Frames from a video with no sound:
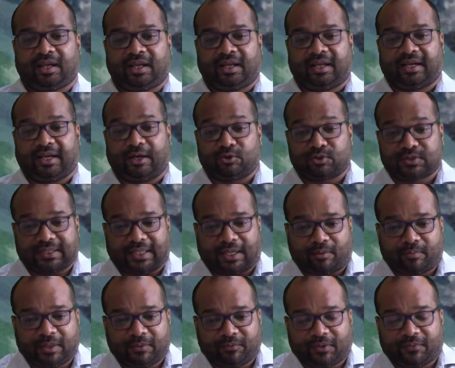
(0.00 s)
Now
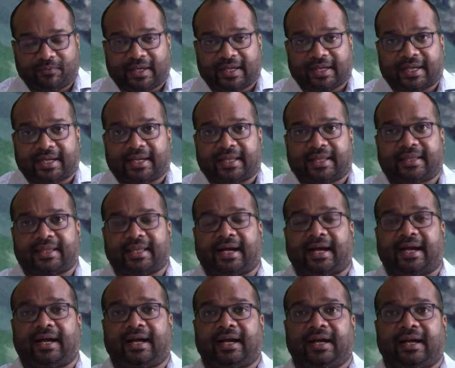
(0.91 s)
Swami
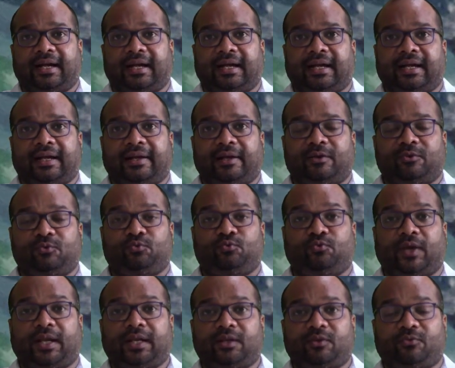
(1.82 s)
Vivekananda
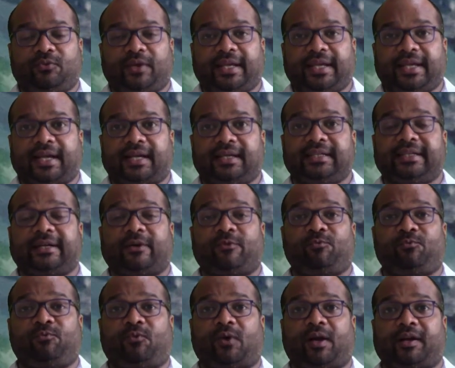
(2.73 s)
felt very
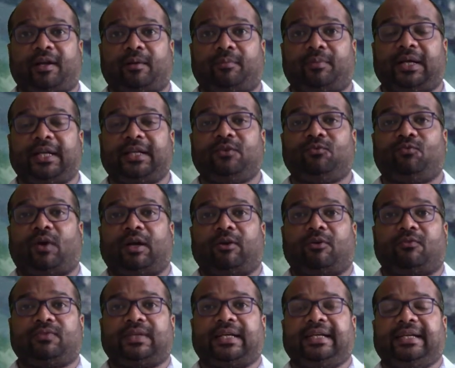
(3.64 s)
uncomfortable in one
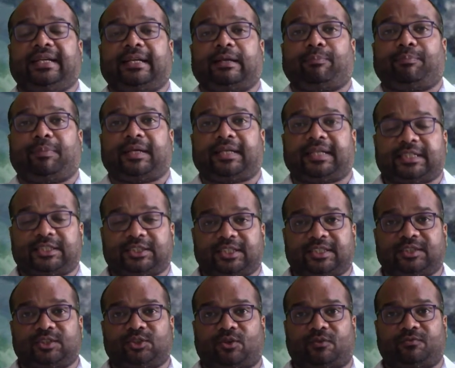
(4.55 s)
of the
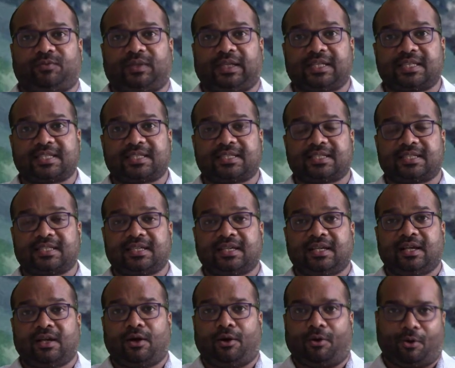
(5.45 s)
interpretations of this,
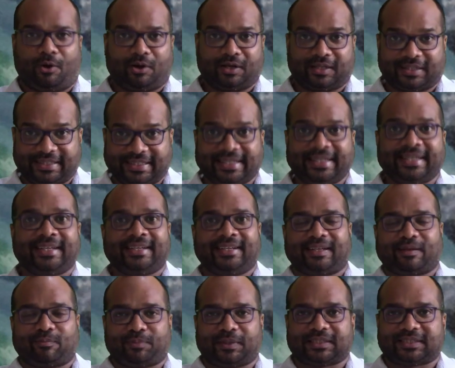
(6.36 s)
or
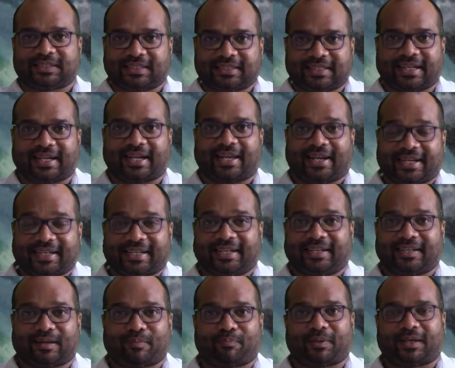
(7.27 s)
the correct
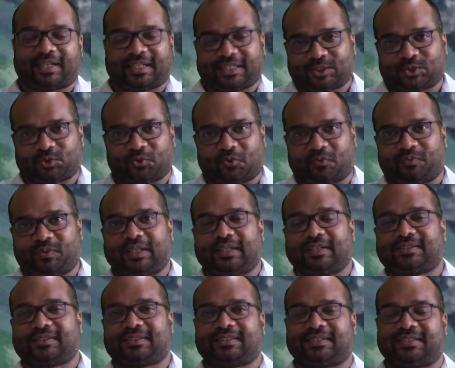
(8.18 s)
interpretation of
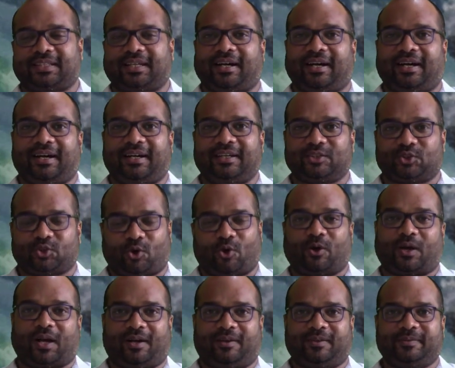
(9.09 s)
this
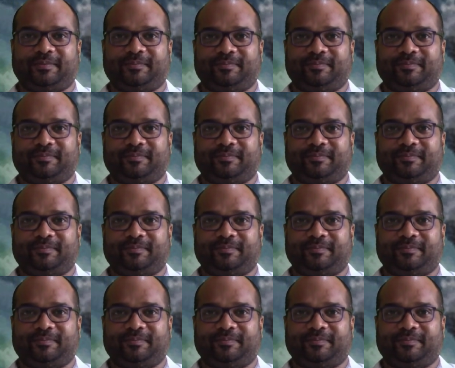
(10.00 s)
sloka.